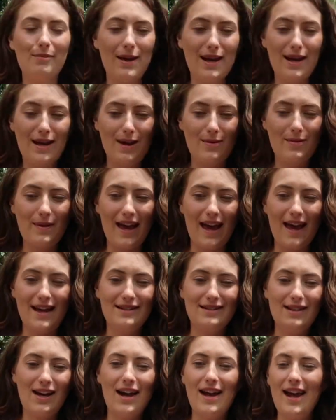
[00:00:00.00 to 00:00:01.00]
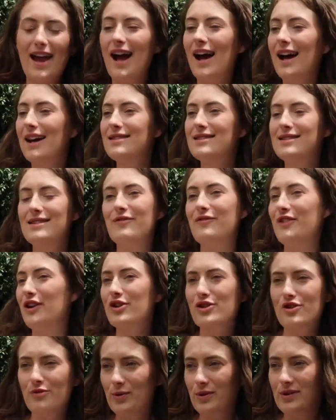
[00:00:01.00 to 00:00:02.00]
makeup case, I had the
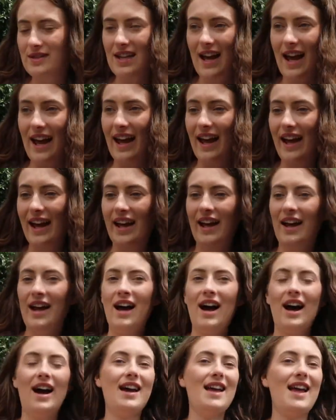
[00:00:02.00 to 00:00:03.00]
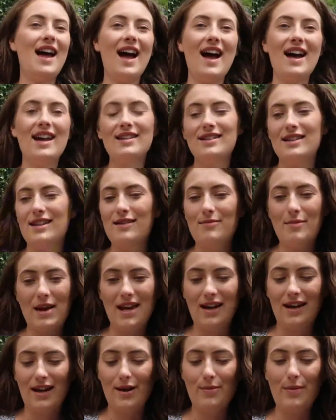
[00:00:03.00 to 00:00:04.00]
Function of Beauty hair, I had the
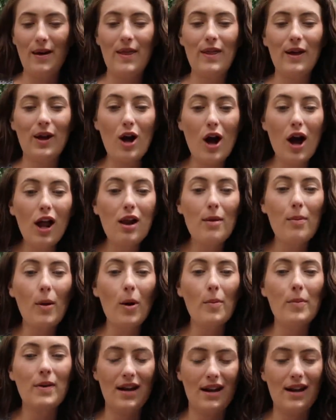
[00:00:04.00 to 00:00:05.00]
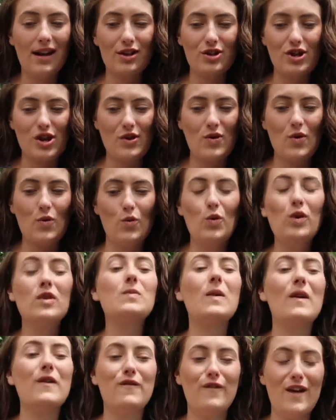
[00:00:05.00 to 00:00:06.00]
makeup, and the Colourpop collection was
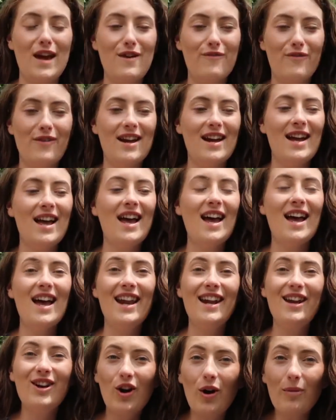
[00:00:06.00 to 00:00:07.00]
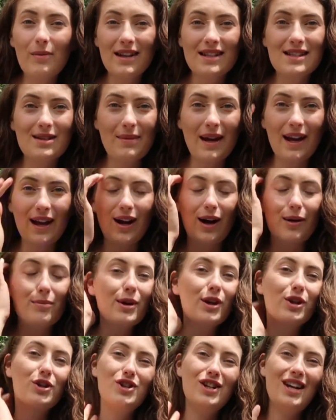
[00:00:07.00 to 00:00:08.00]
my favourite. And it got me into makeup
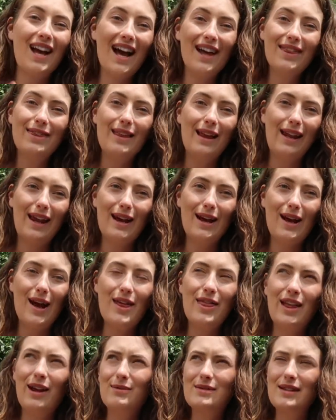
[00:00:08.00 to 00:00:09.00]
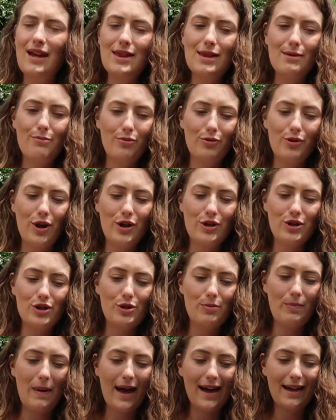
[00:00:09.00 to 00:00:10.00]
because she had the, like, I think it was like the
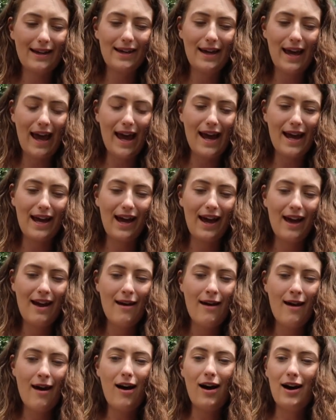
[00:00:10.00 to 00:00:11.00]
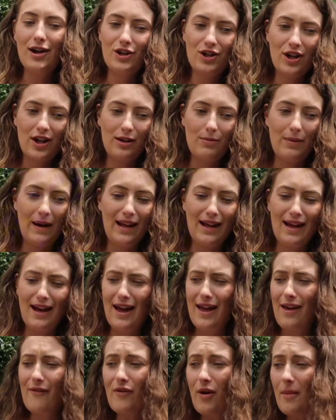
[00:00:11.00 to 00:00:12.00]
brunch pancake eyeshadow palette.
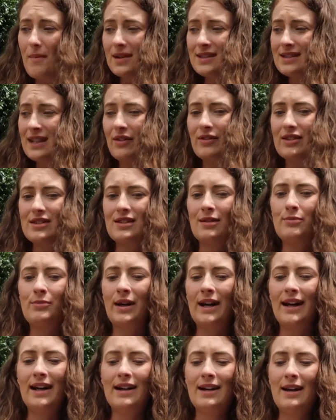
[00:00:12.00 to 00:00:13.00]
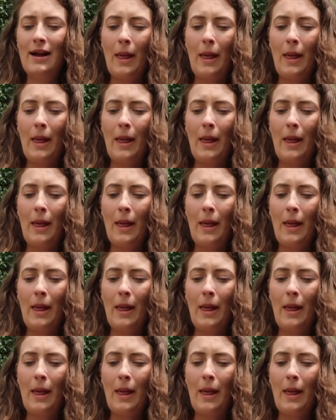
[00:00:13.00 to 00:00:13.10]
I must have it somewhere.